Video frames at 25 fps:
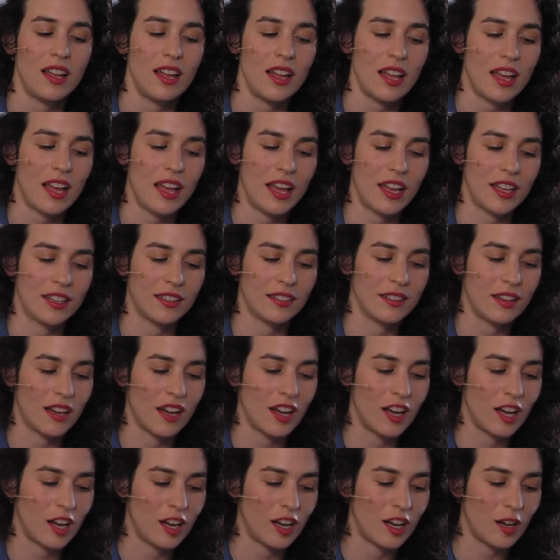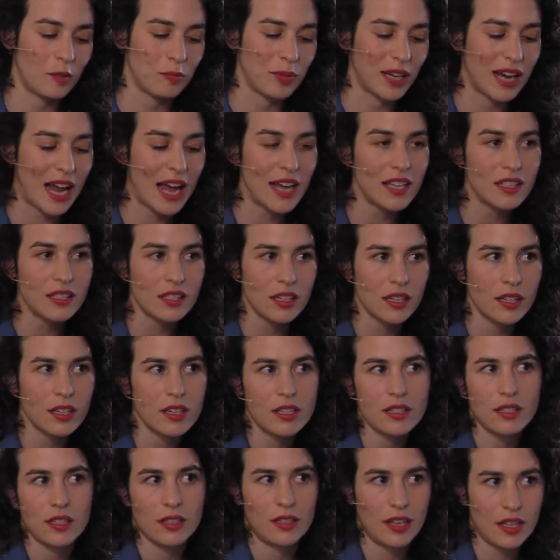And but I say
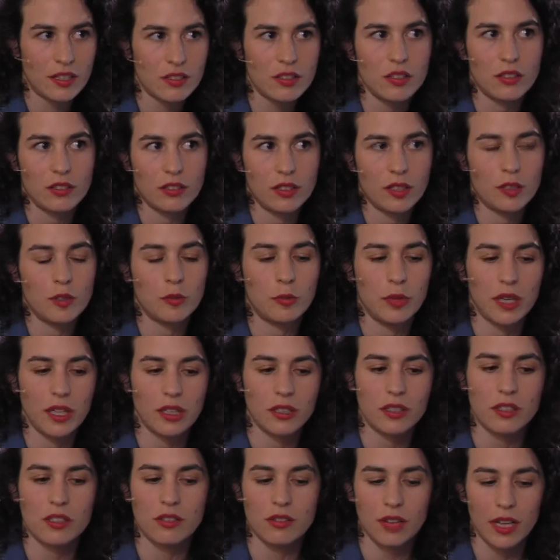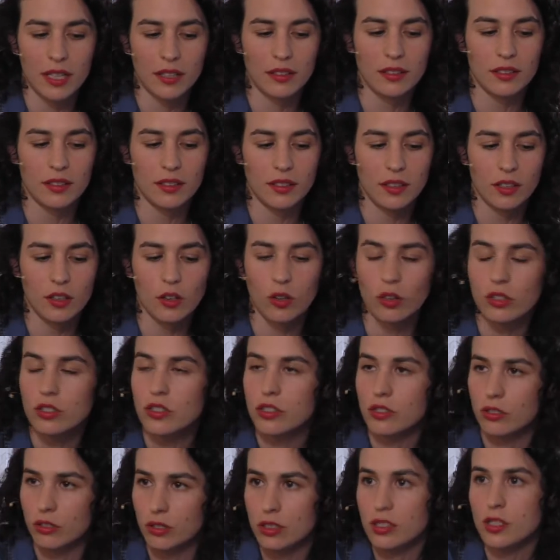he's a dancer that's being trained in the
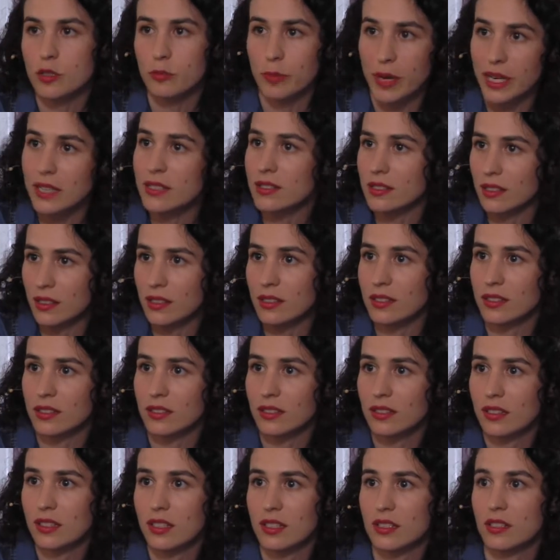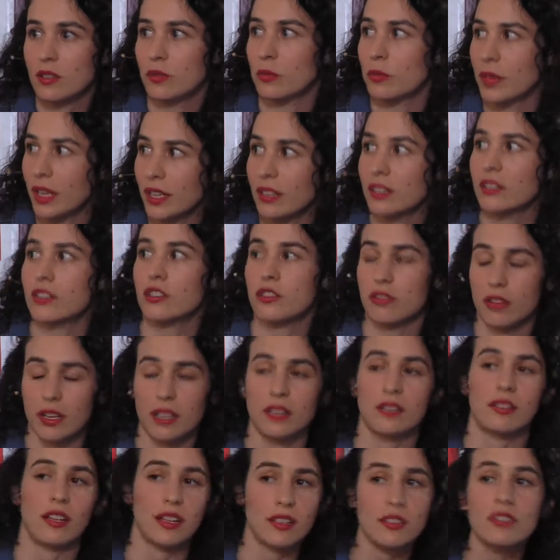cultural spaces. He's a
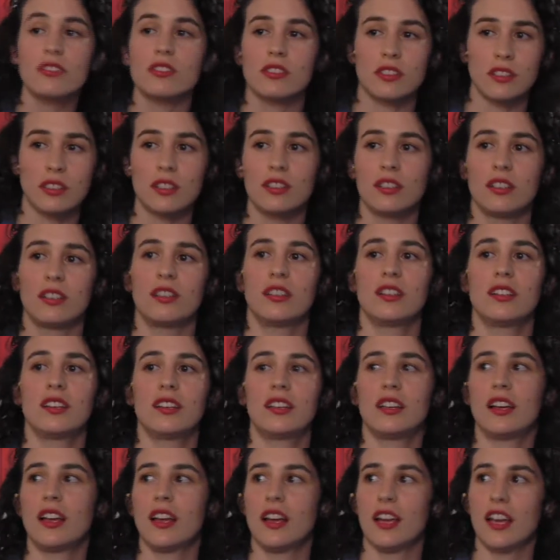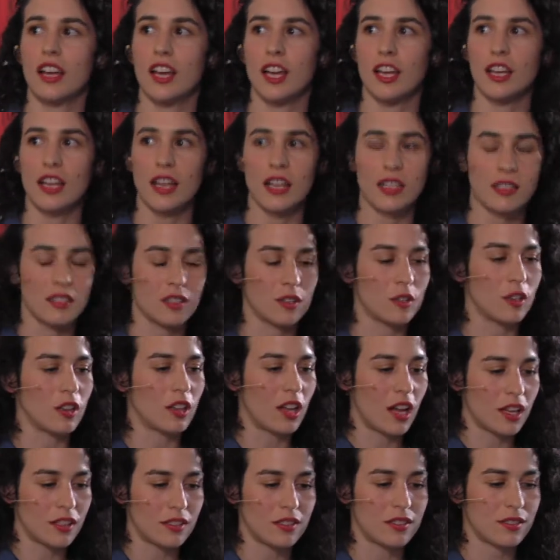well-trained dancer. He has a
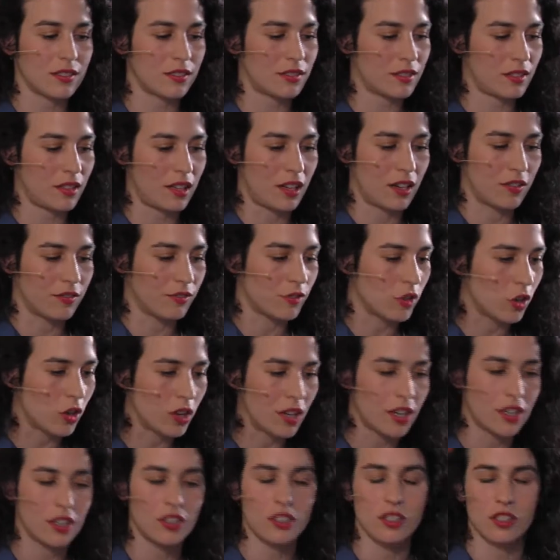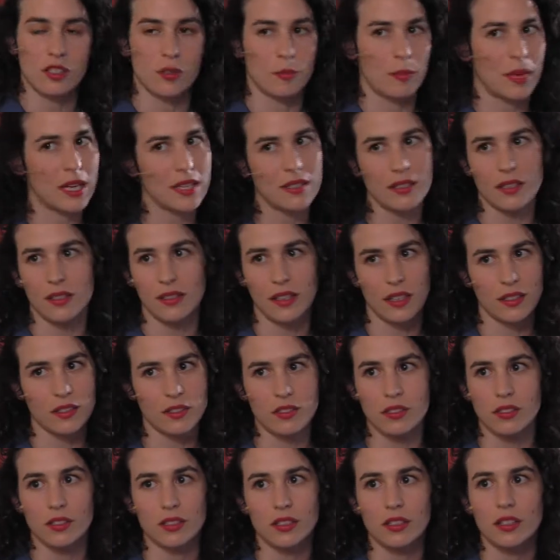lot of knowledge. He's an amazing
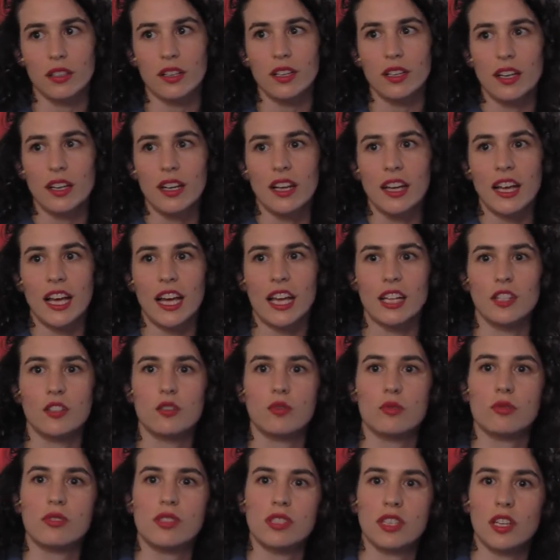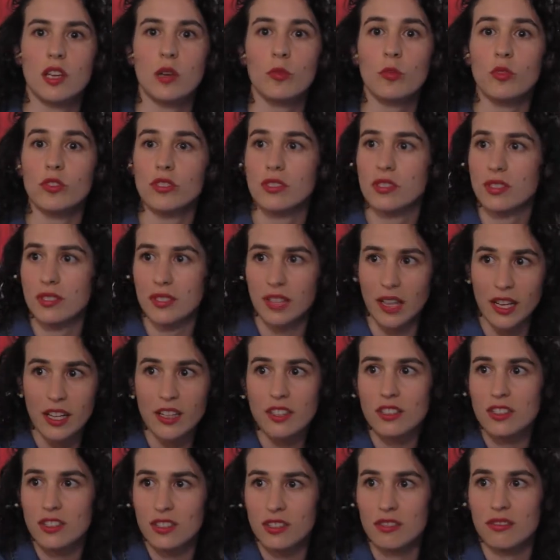dancer, and to see him on
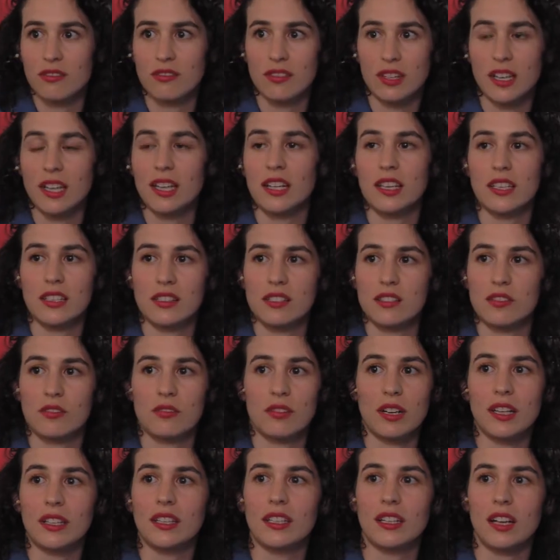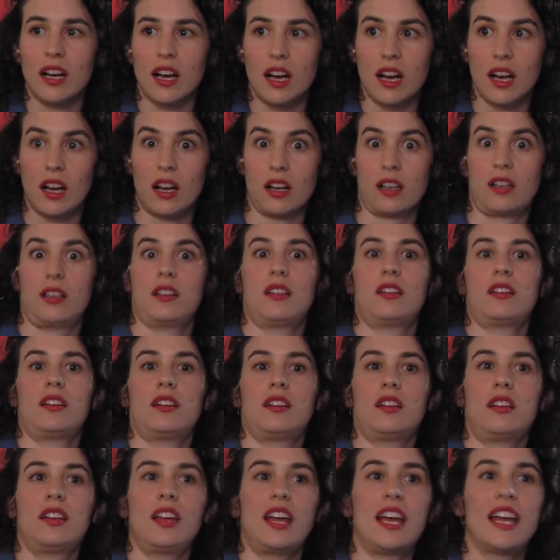stage really is already
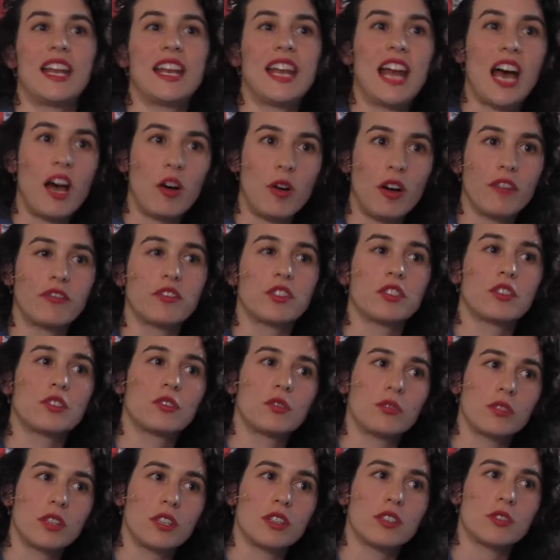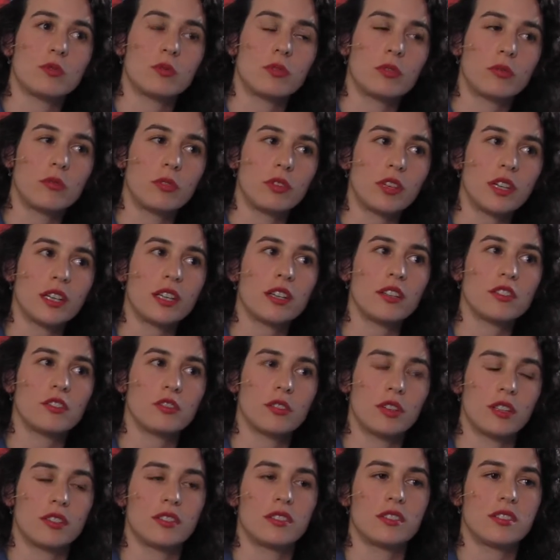and now after 2 years we're working
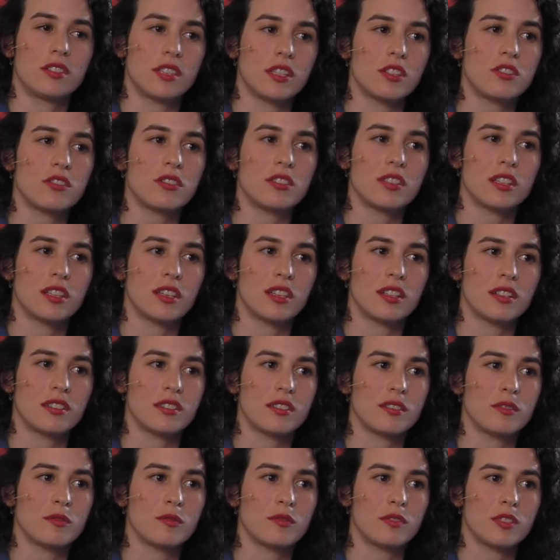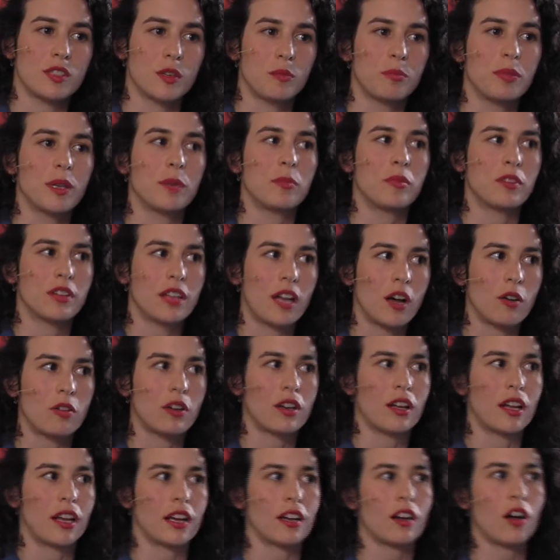together, it's interesting because some people now are
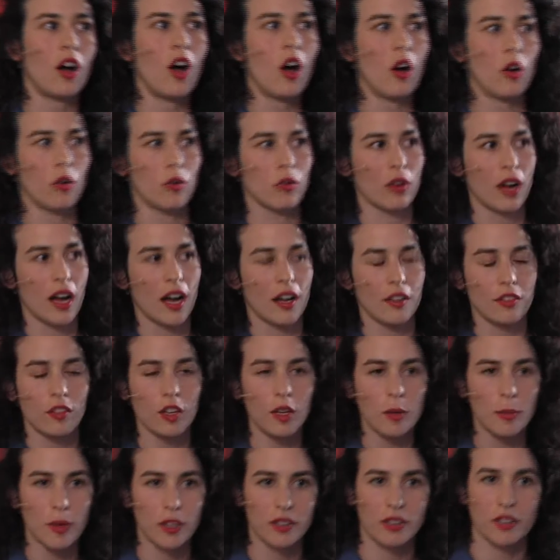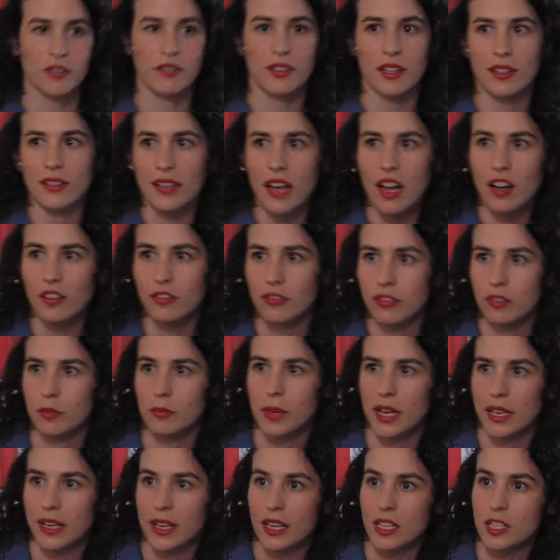like, oh, I thought about Evyatar for
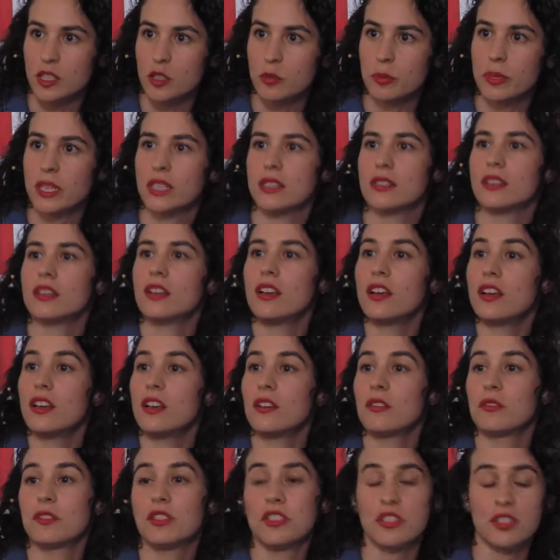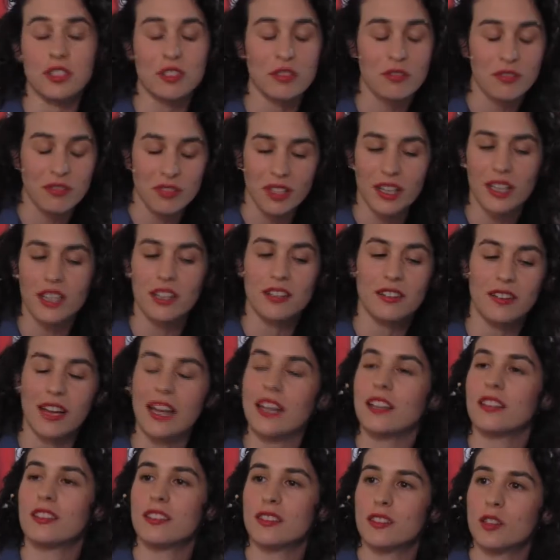my next piece, which is really
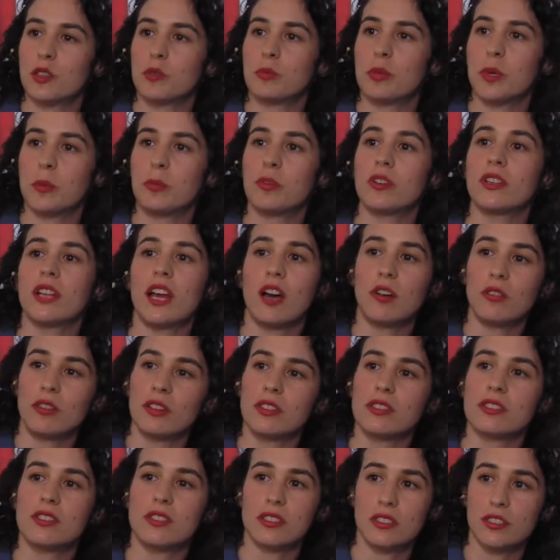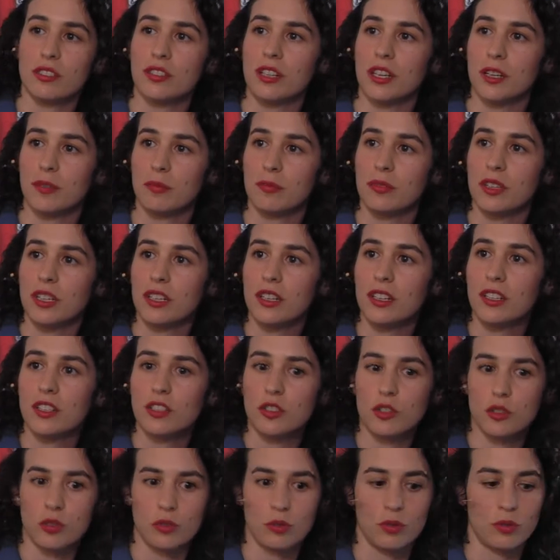great that people now consider him
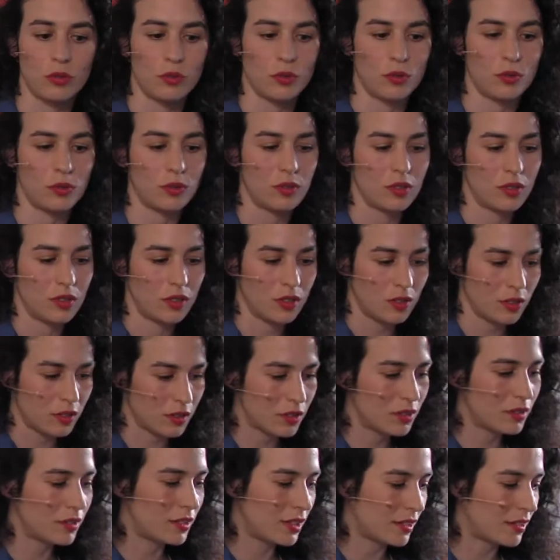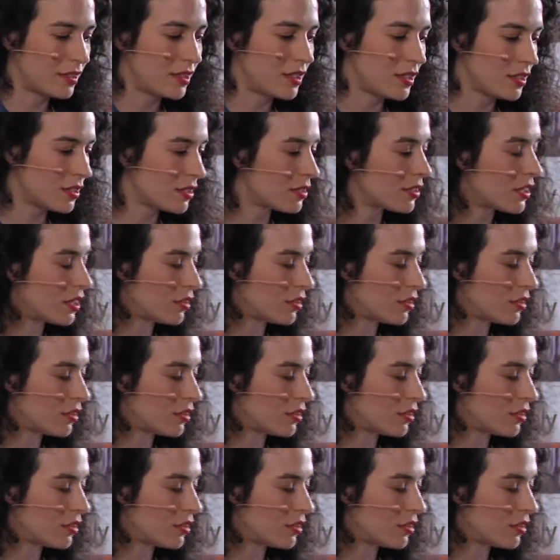that he